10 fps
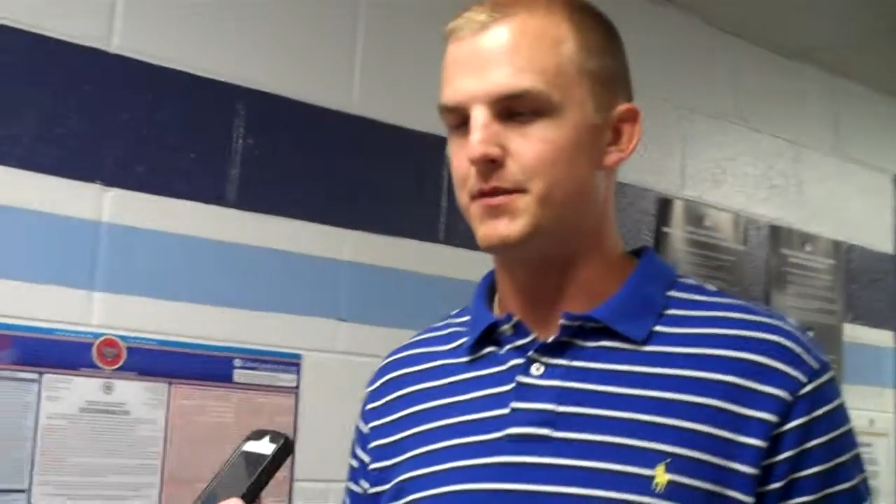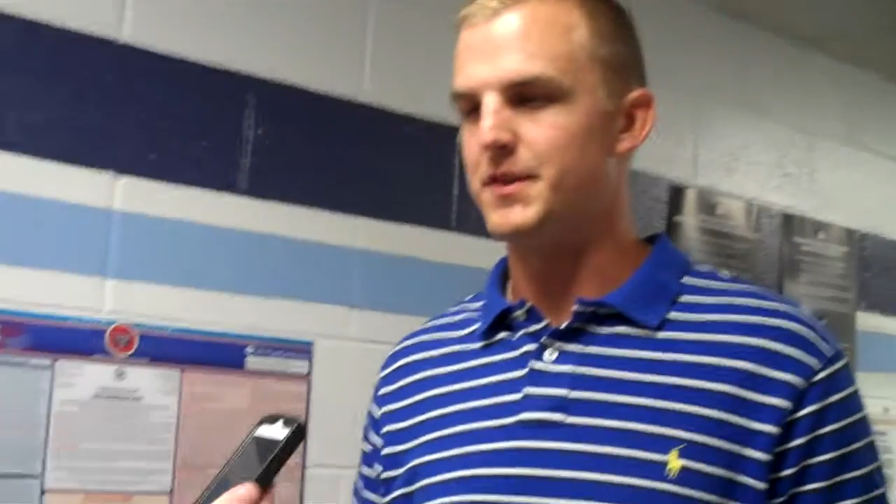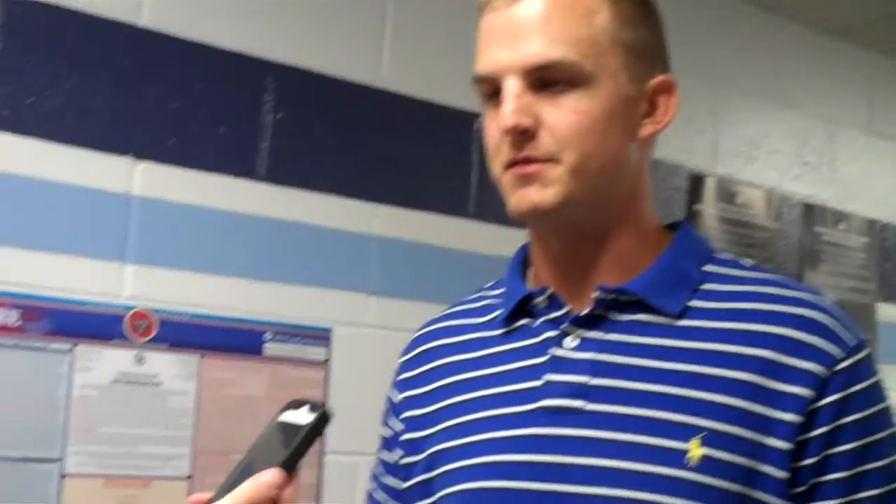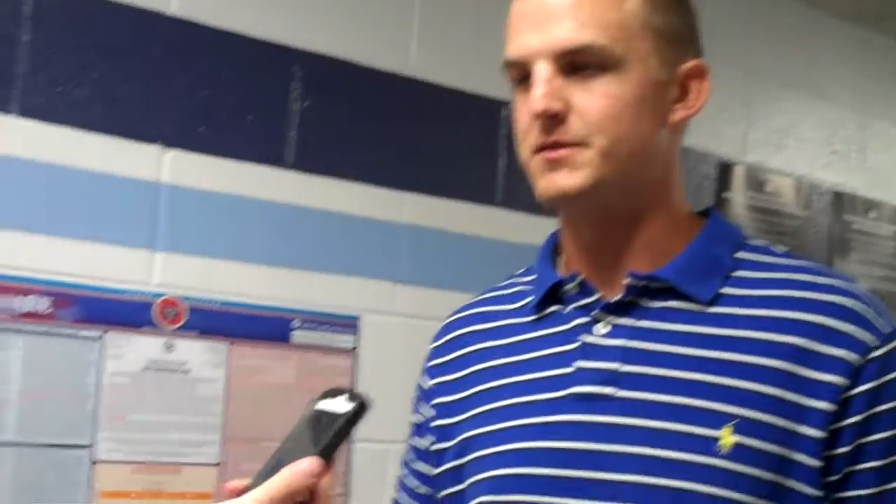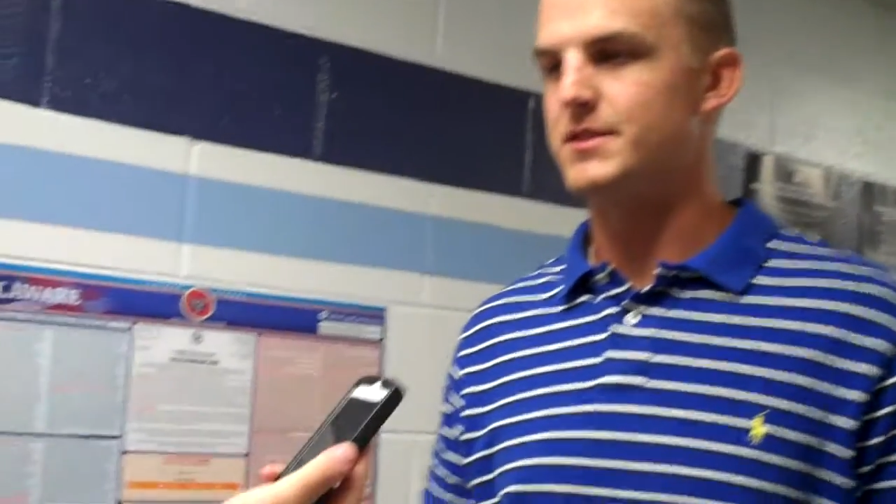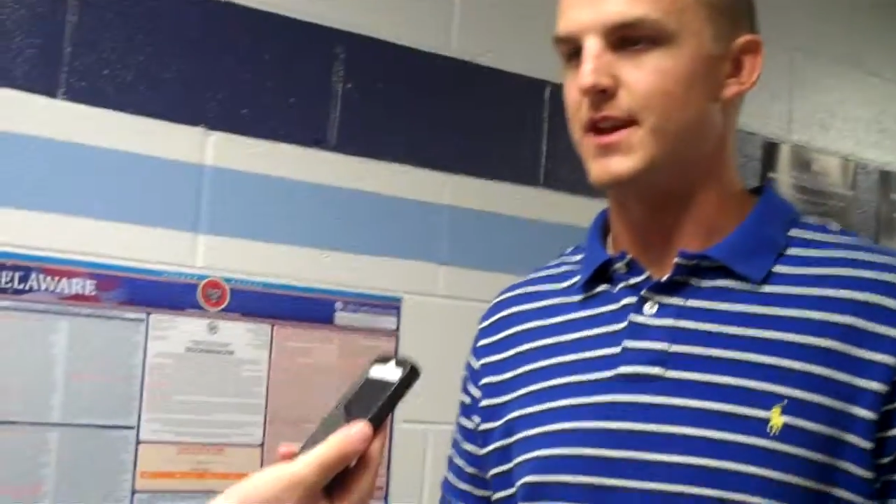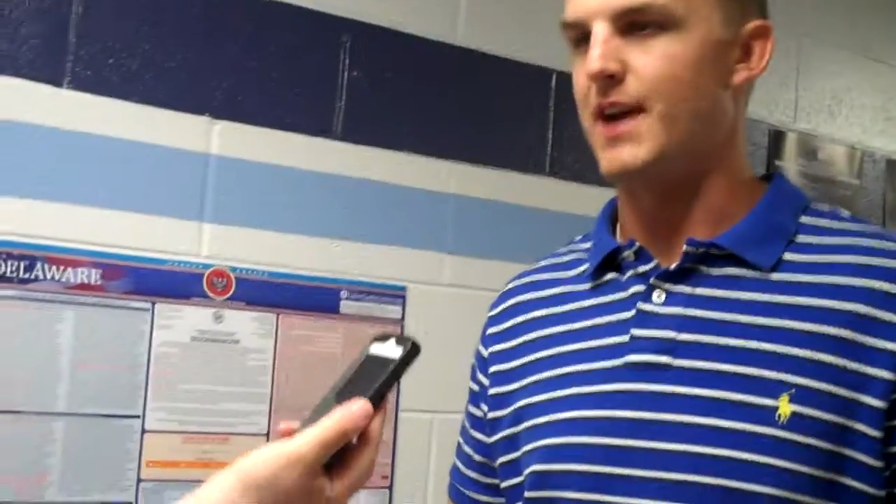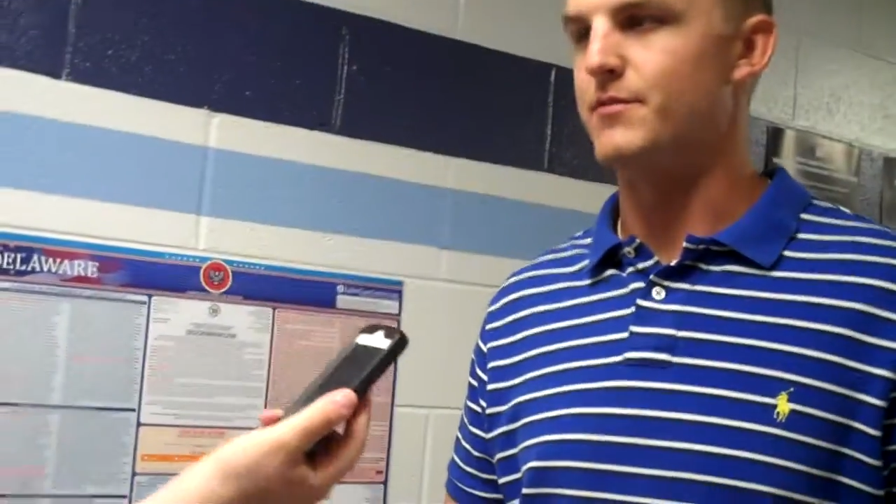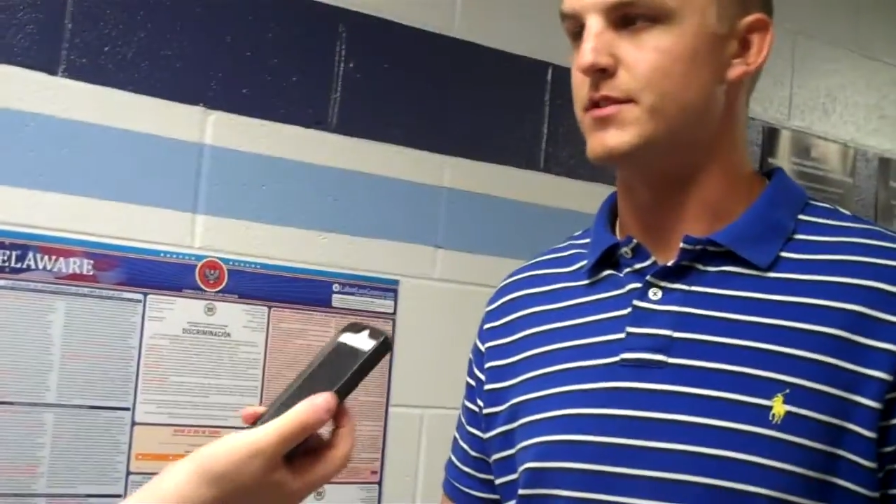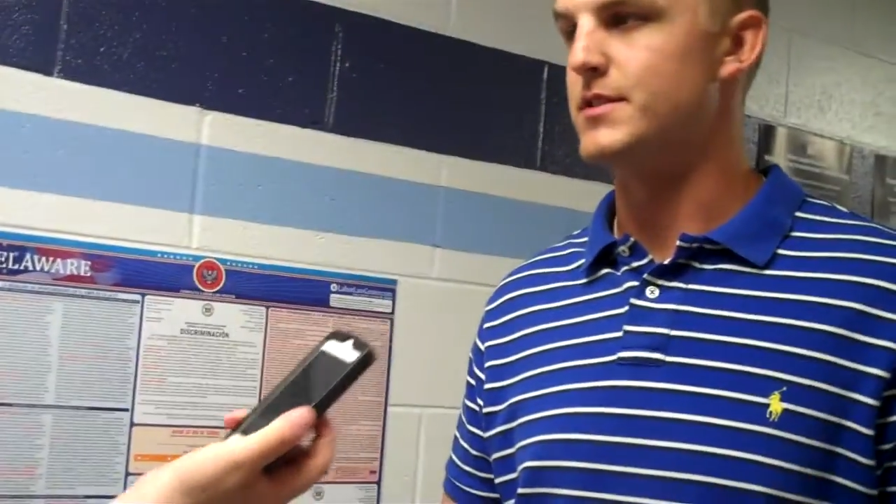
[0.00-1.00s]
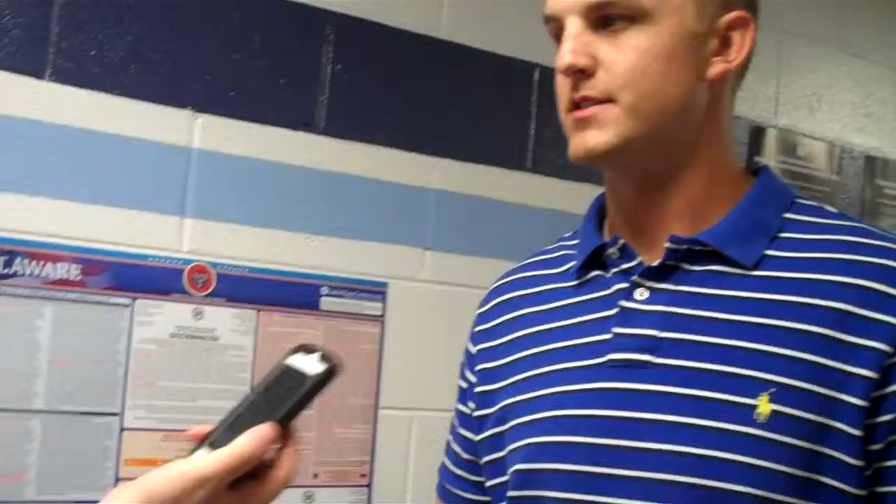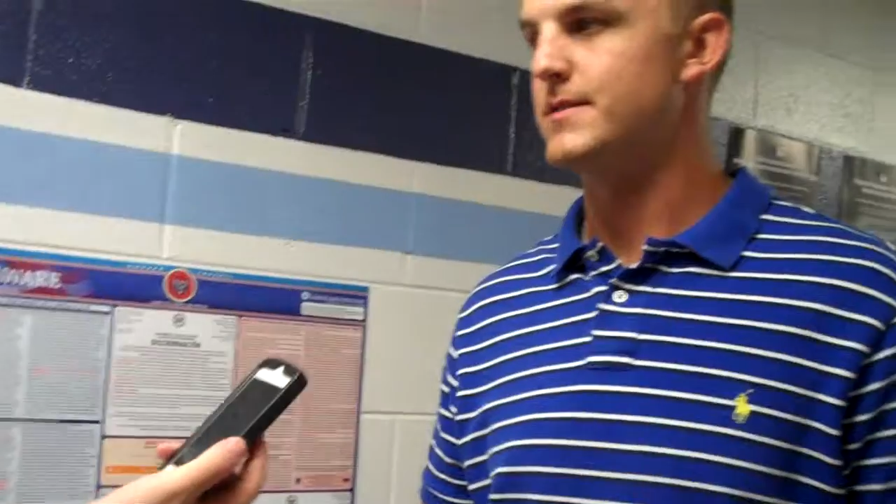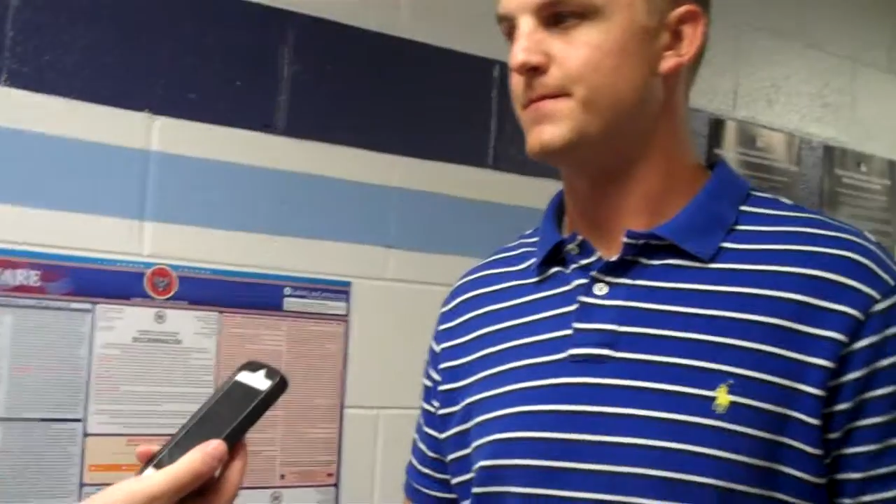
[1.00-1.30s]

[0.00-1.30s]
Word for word: everything was just average.